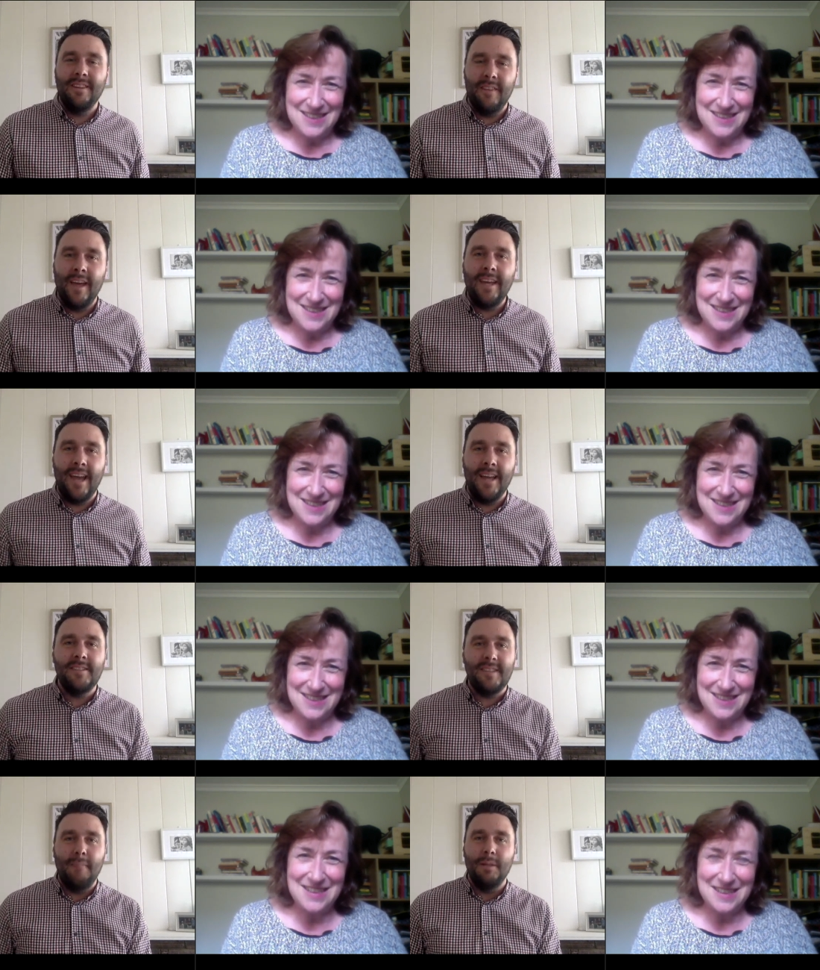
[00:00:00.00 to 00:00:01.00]
Speaker 1: and that they can
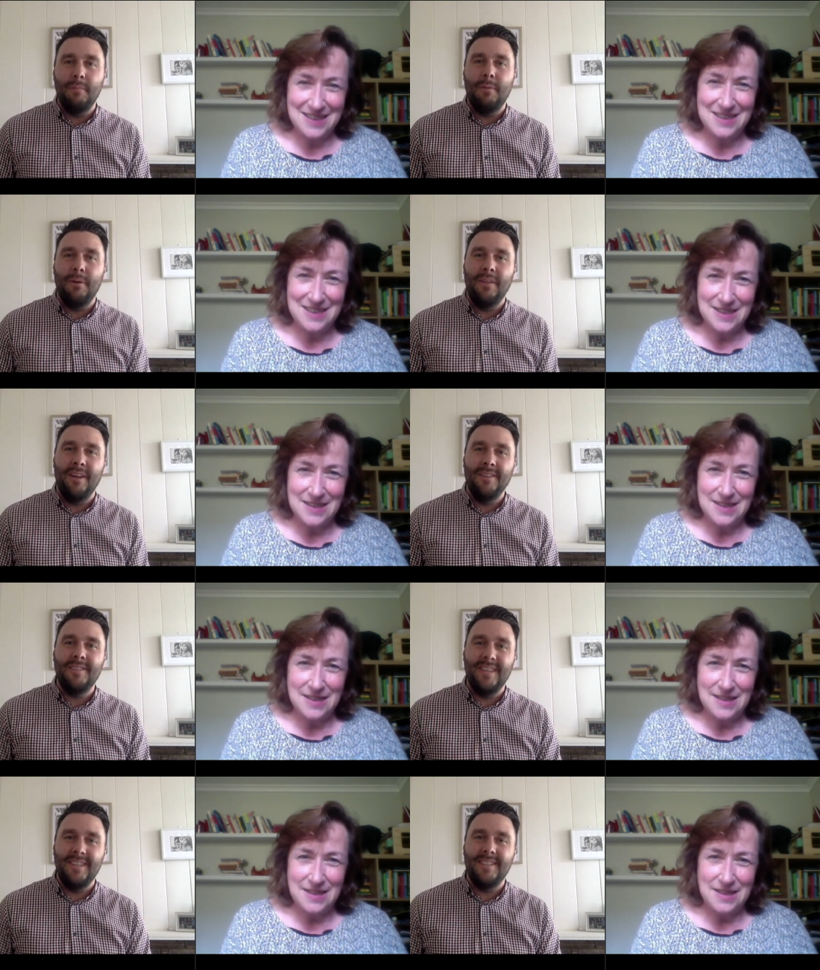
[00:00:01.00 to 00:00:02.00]
stumble upon
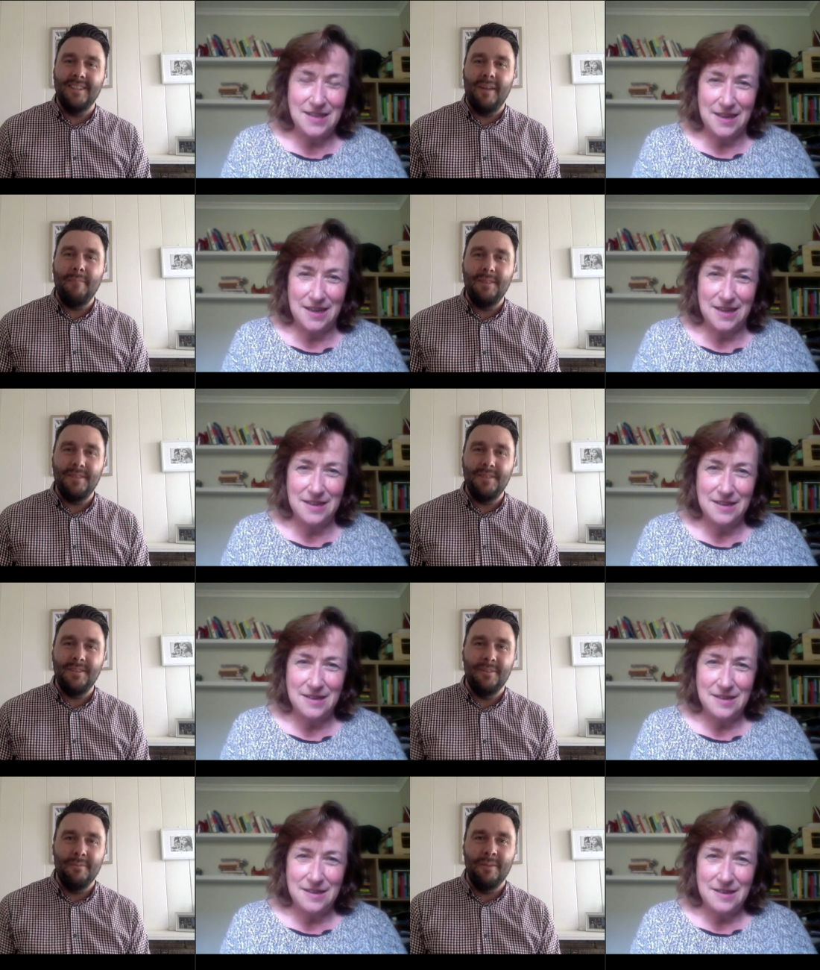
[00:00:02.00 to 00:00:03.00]
those things that have happened to
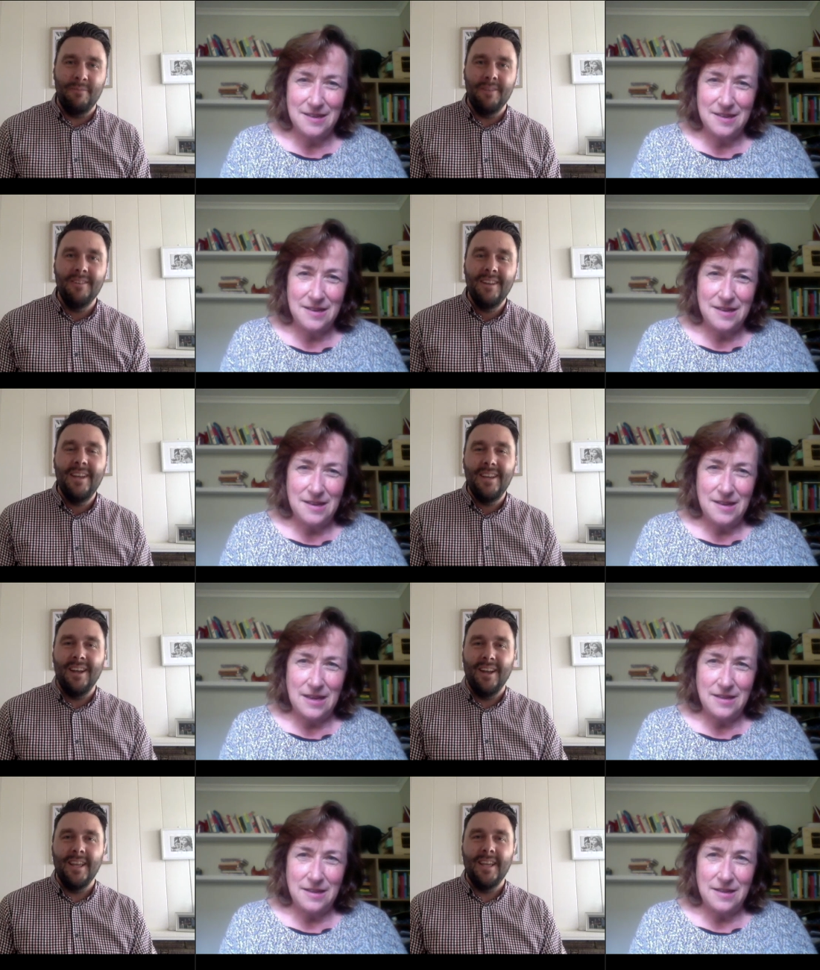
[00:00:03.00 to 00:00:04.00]
them that will,
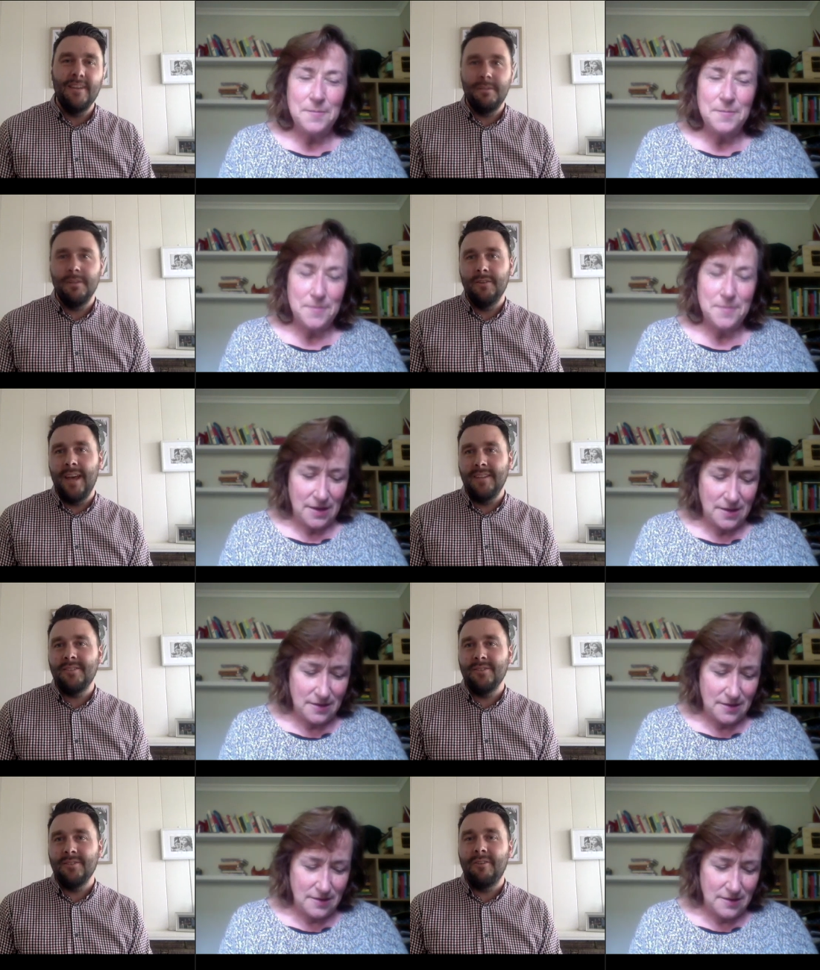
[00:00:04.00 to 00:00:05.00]
you know, lead them to that
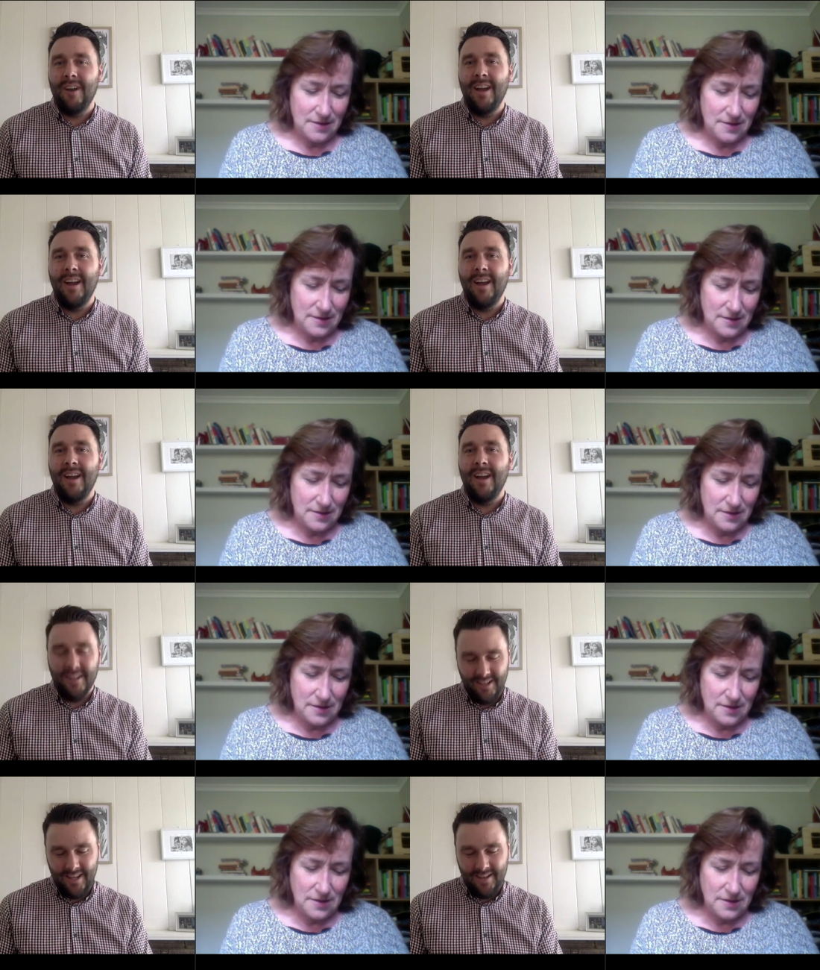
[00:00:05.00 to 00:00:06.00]
sort of creative
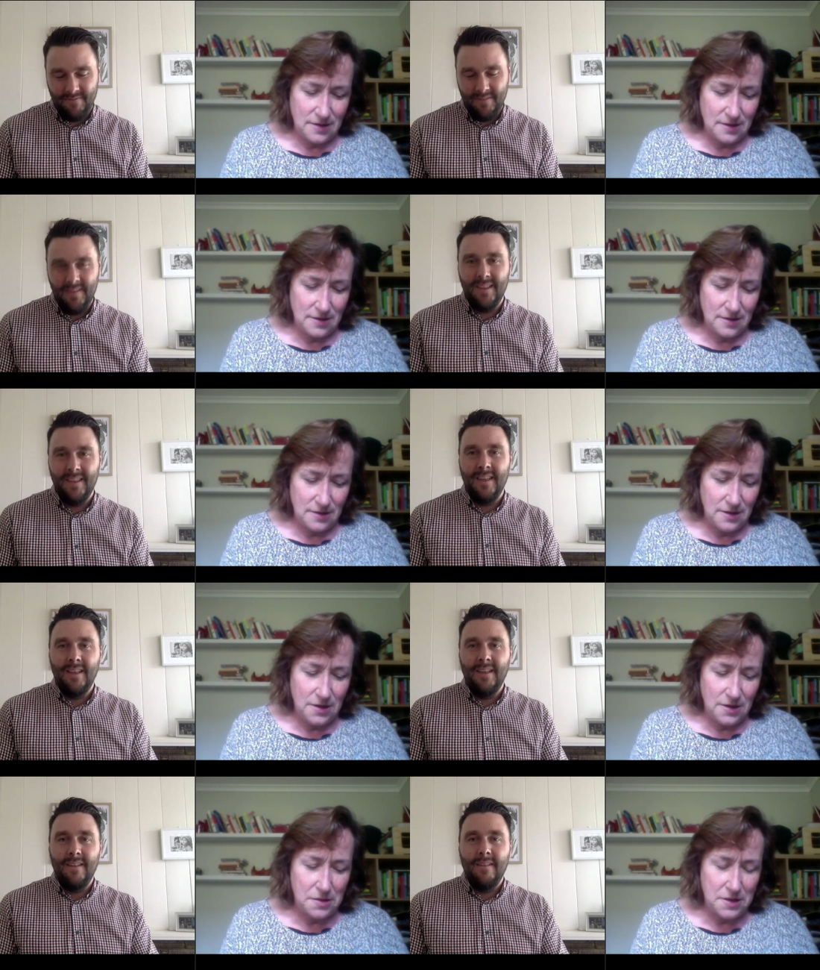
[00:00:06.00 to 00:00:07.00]
writing.
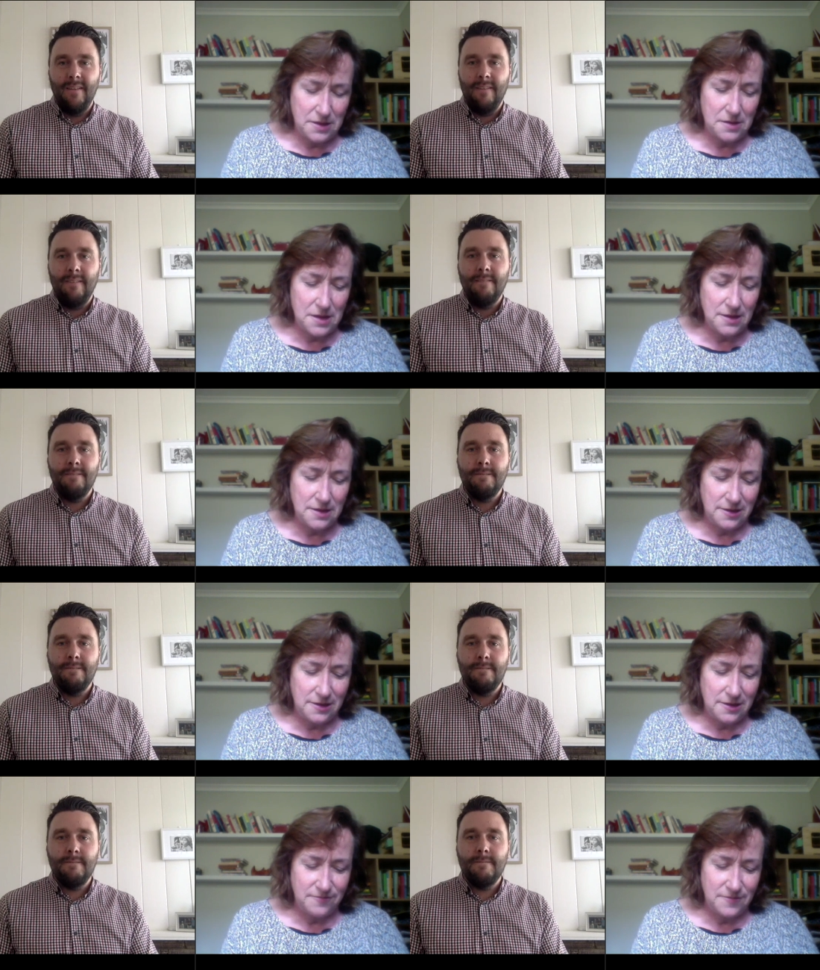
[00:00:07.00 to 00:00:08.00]
Speaker 2: Yeah. The thing I've
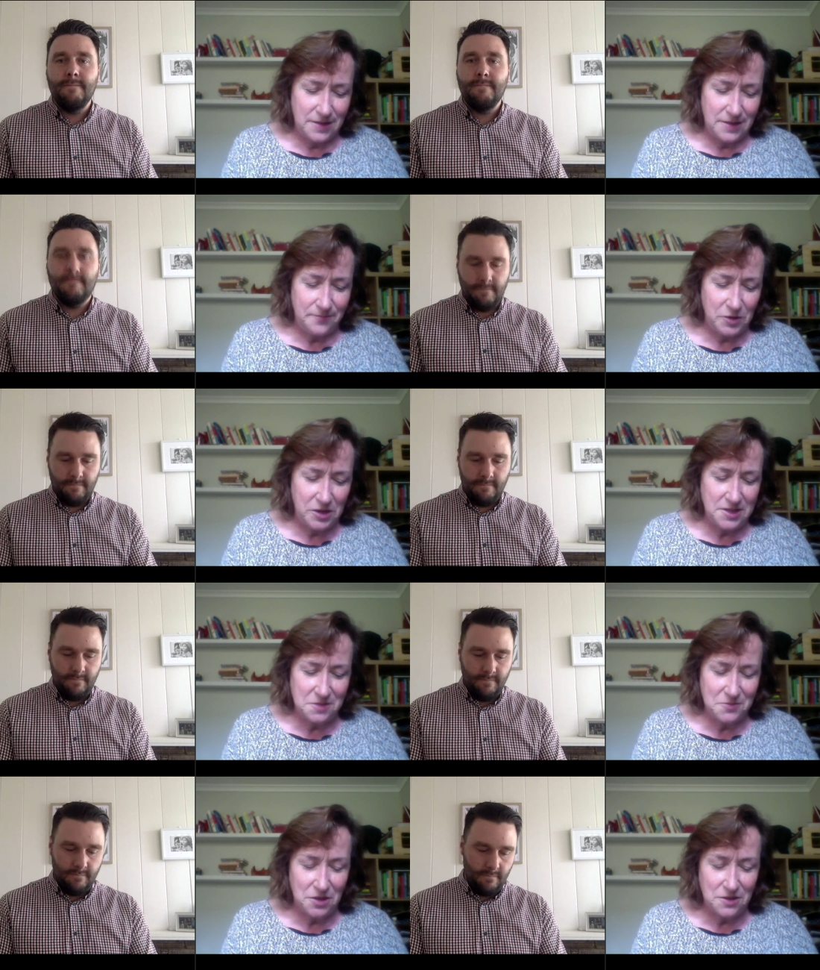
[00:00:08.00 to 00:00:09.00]
um, written in
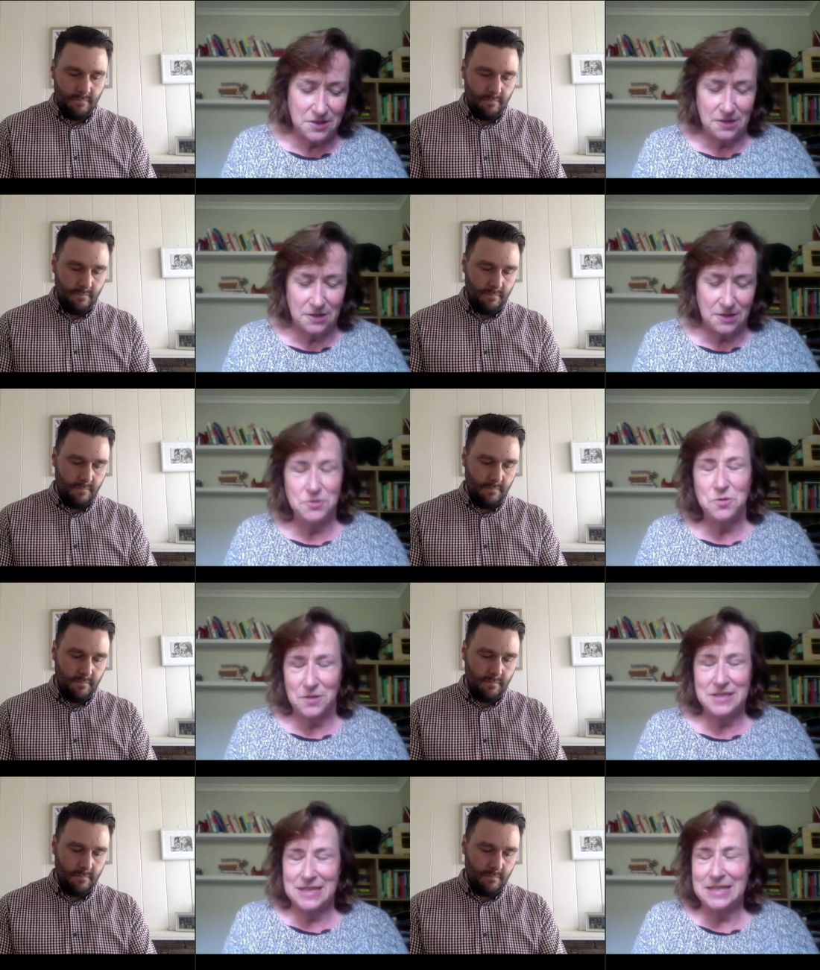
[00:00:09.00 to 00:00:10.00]
some notes and I would
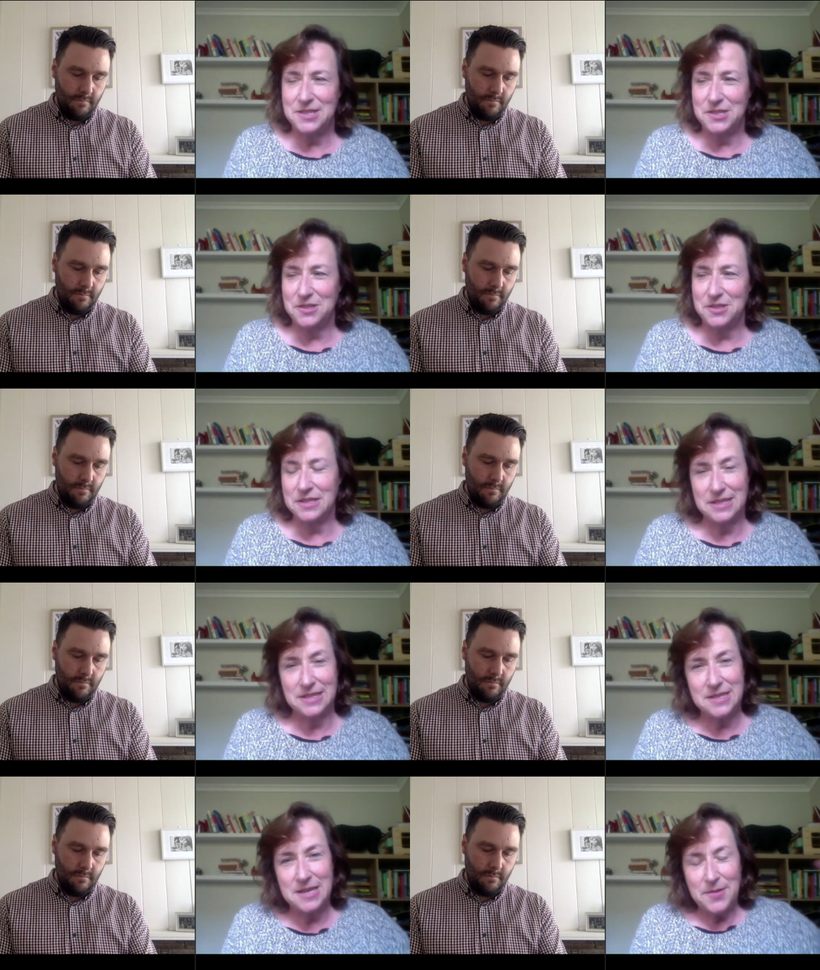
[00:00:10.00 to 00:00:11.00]
always say to students
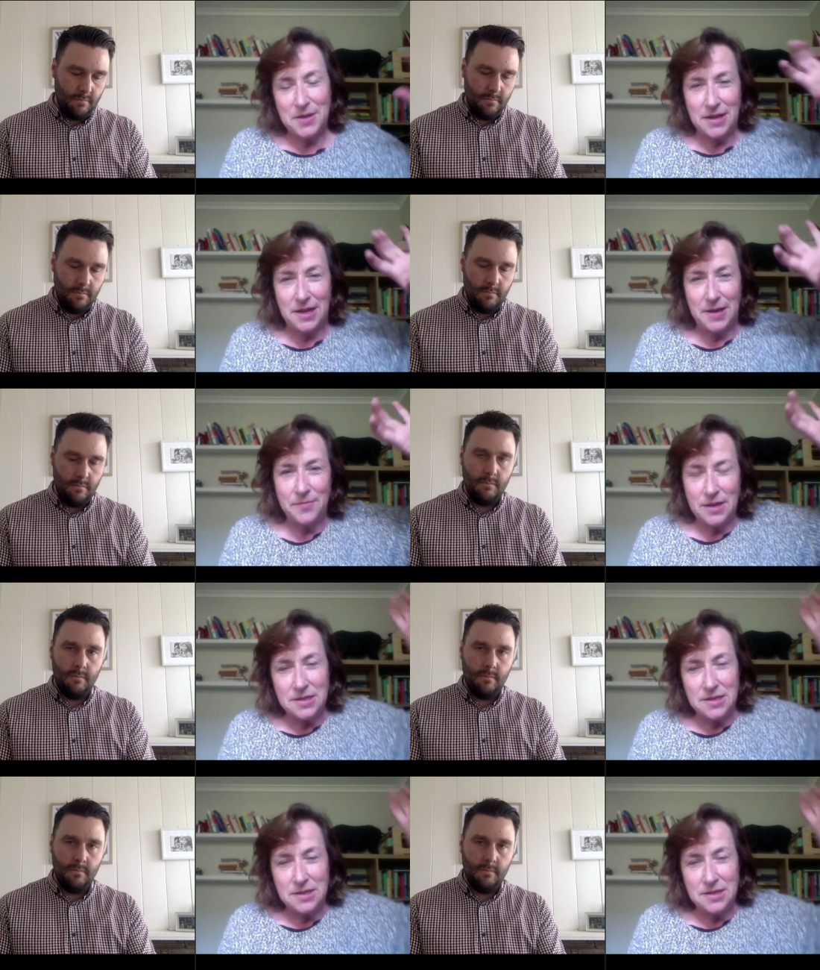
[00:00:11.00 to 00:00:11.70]
is um,